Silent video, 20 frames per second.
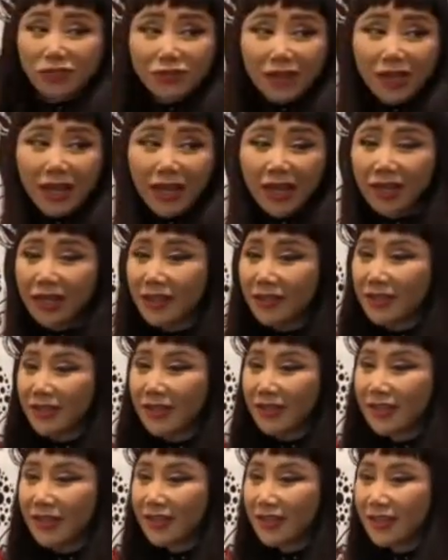
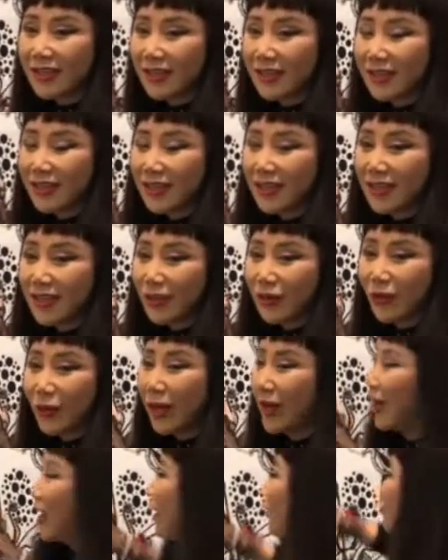created
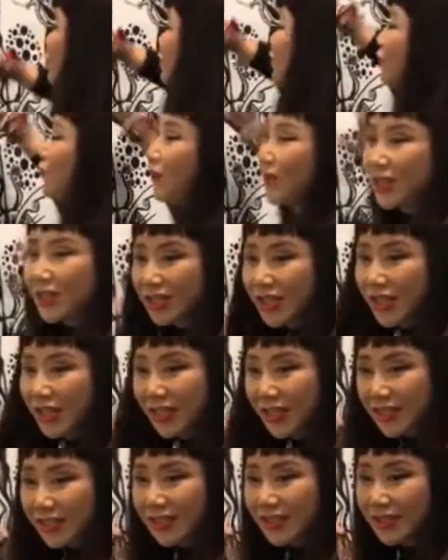when I was
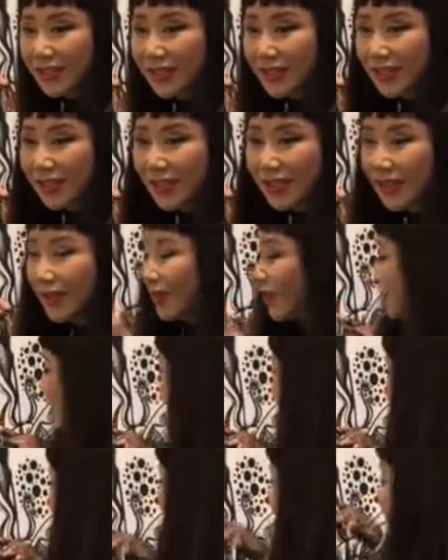finishing this.
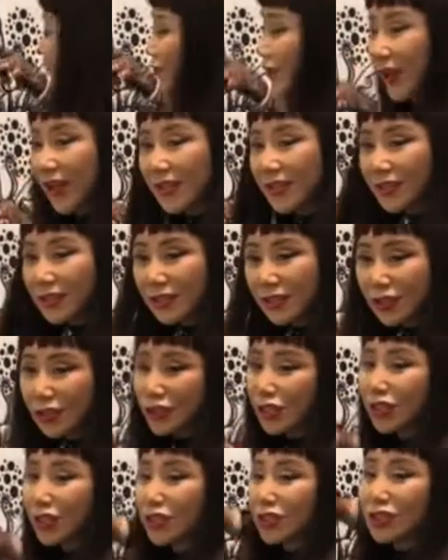Another face,
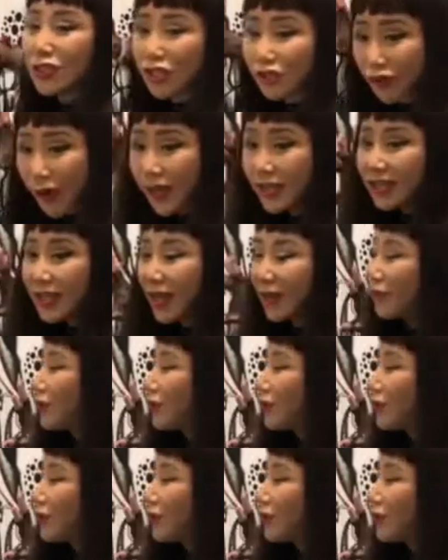just distract